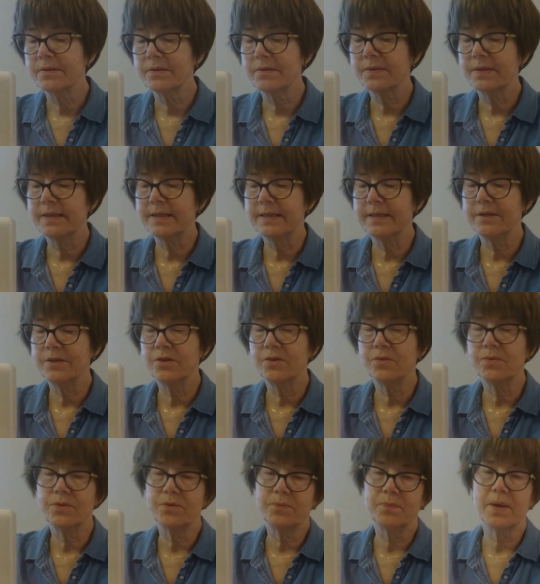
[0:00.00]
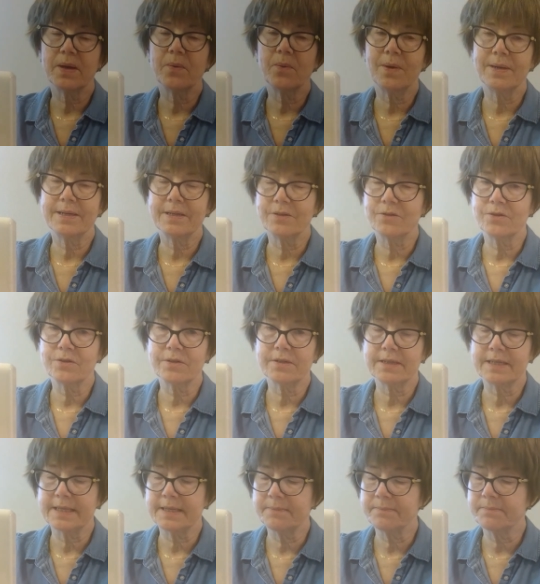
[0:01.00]
I'll continue with my 1-inch
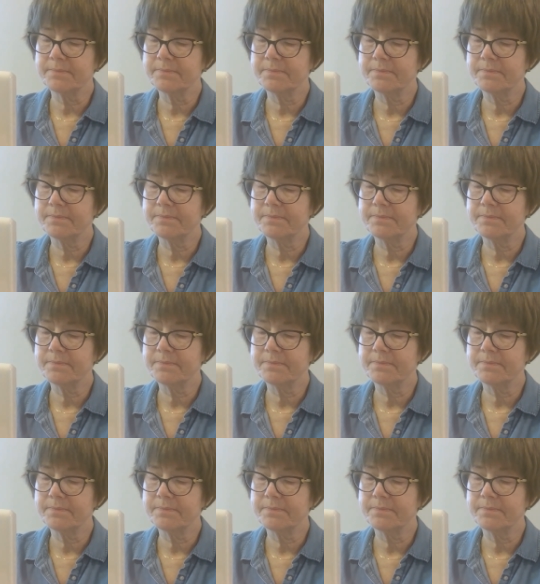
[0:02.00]
seam.